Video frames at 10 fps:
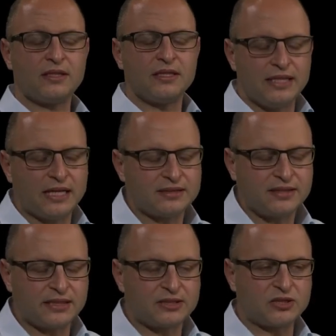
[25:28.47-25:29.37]
Yes,
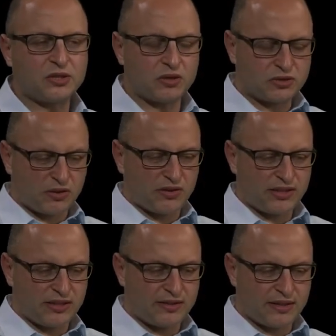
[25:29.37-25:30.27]
yes. So, so I
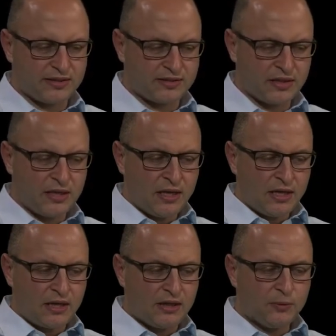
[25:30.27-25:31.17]
think there's
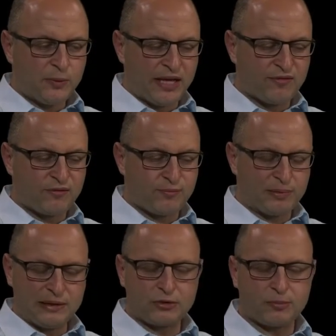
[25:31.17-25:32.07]
we have
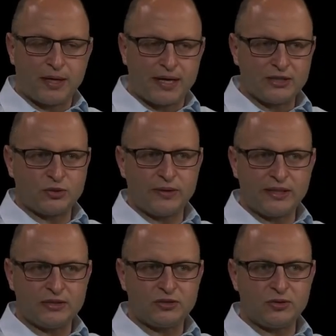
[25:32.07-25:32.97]
political parties
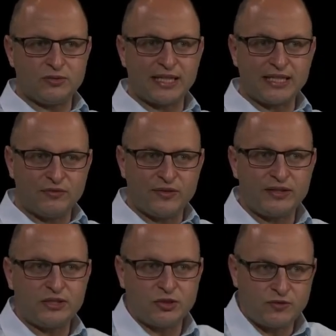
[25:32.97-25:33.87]
ready to take
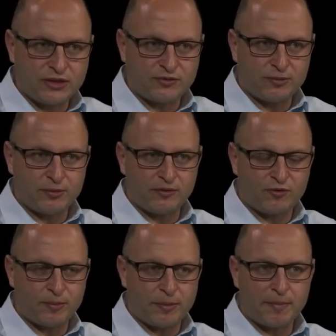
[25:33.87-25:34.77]
advantage of this from a,
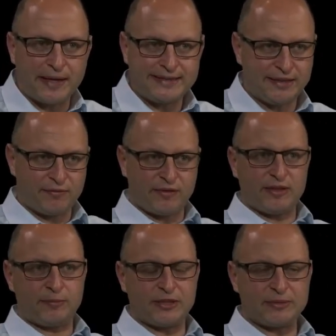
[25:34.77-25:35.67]
from a
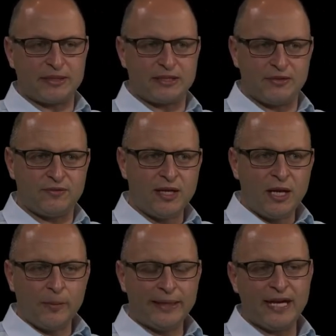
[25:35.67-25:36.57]
Machiavellian perspective.
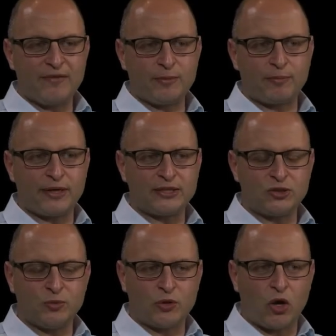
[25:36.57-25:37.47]
We have the press
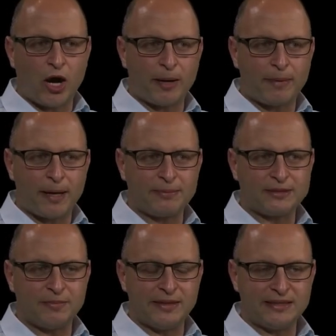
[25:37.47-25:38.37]
who want to hype up
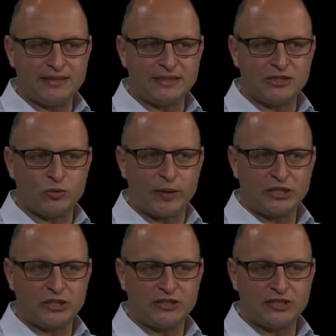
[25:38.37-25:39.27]
some of these
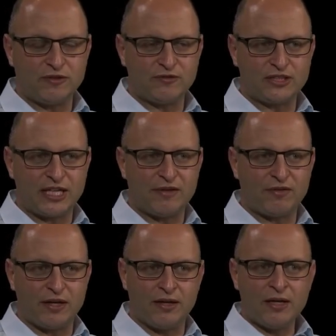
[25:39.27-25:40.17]
situations and obviously have
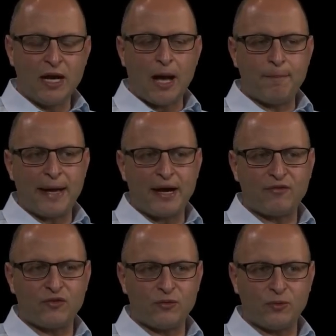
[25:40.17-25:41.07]
a, a
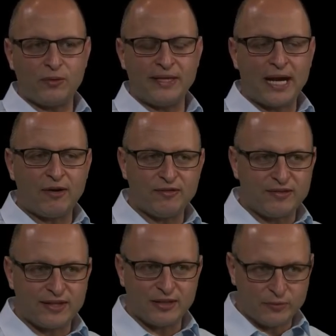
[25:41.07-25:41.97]
powerful narrative
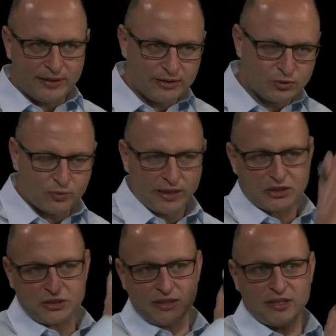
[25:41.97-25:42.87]
that their readers want to
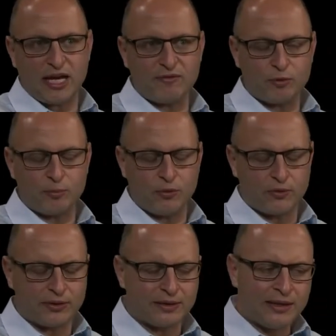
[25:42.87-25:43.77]
actually have
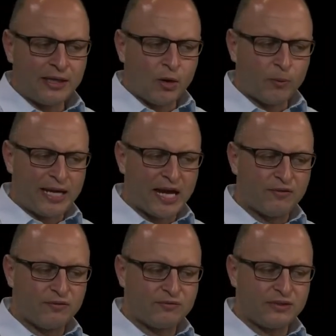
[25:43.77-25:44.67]
reported. We
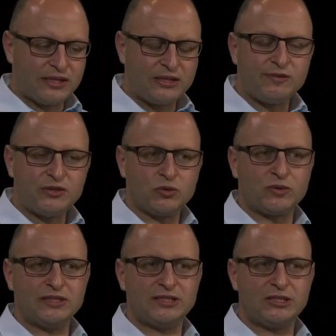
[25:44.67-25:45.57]
have individual
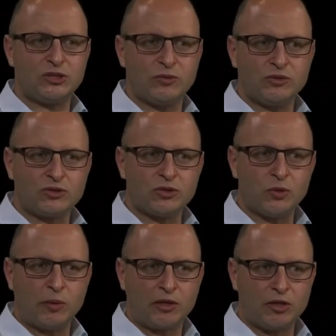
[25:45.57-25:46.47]
constituents
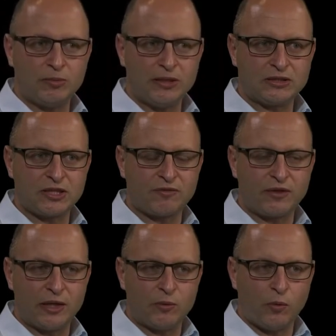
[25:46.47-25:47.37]
who are going to be suffering
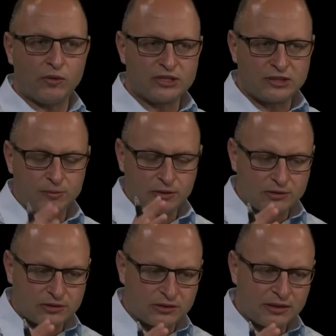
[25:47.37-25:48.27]
and want
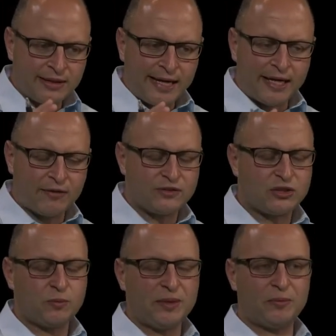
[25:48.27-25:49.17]
stimulus. And obviously,
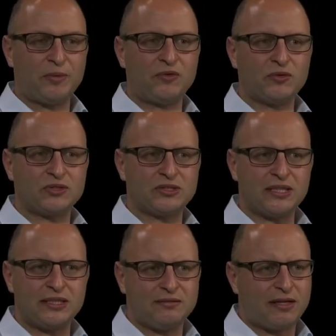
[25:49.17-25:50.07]
we, we've also
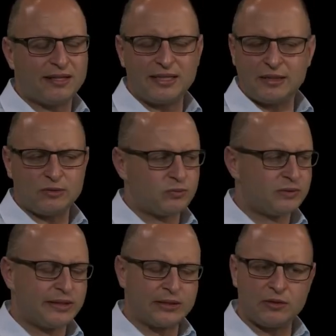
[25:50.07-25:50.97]
seen, I think this was an
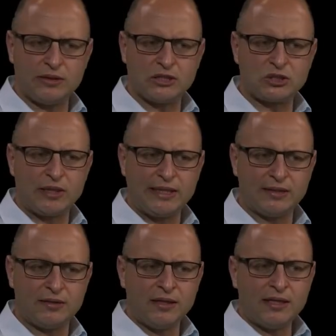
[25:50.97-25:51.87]
article in the Australian,
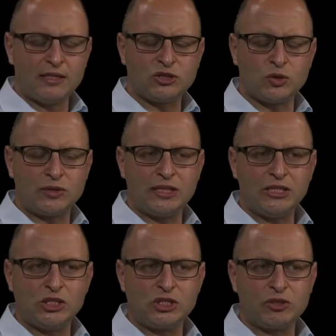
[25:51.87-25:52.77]
certain
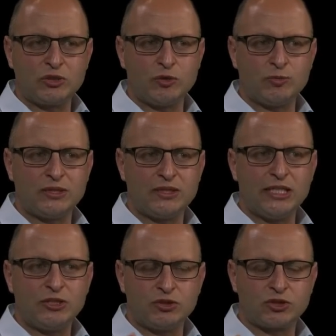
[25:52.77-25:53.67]
industry groups and
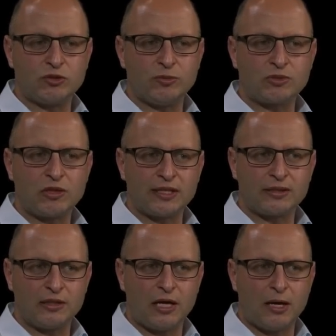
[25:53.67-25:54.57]
interest groups like
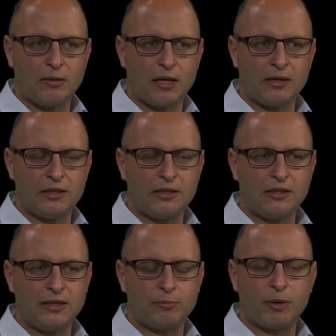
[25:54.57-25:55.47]
uh, uh,
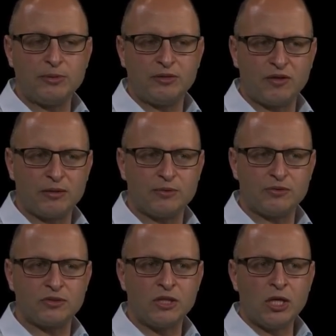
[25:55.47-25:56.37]
the property
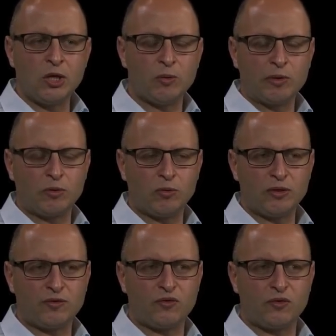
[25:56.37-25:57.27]
developers who are
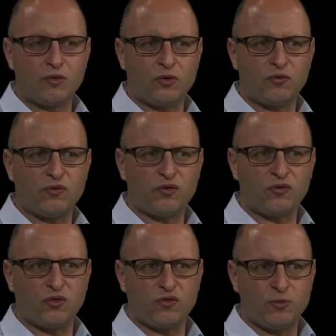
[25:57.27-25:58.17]
calling for, for,
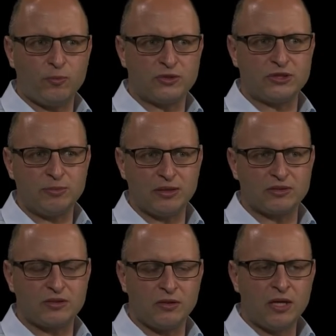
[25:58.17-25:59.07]
for, for more stimulus.
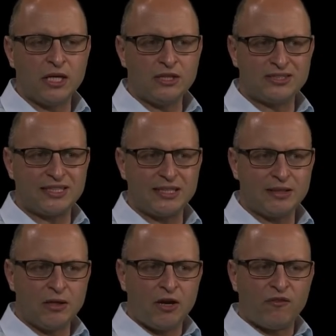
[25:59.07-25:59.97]
So you're seeing
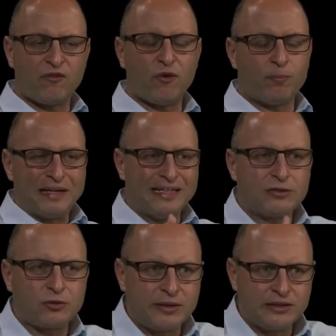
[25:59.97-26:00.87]
for
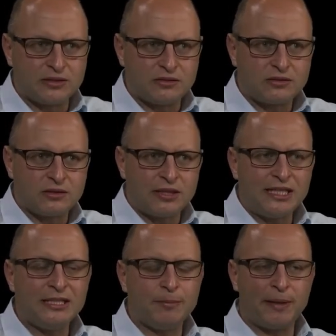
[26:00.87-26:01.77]
political reasons,
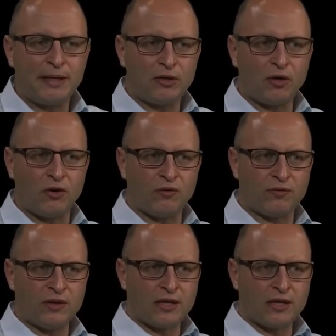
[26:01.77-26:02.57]
independent of